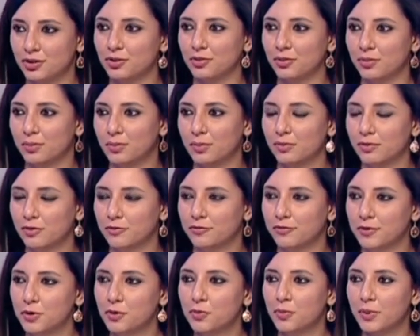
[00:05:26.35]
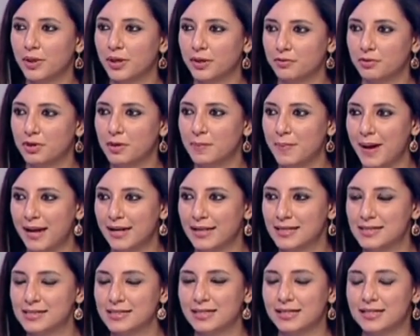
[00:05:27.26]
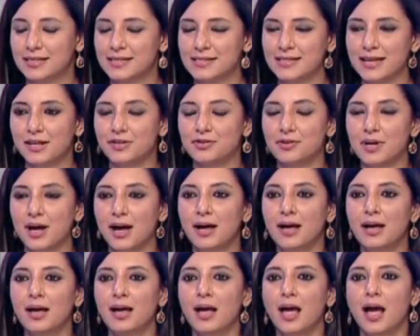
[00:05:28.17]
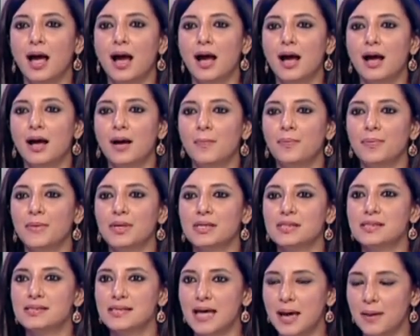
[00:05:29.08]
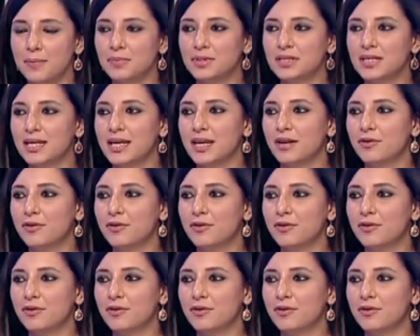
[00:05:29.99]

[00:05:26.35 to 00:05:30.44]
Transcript: review it, rebalance it, etc., some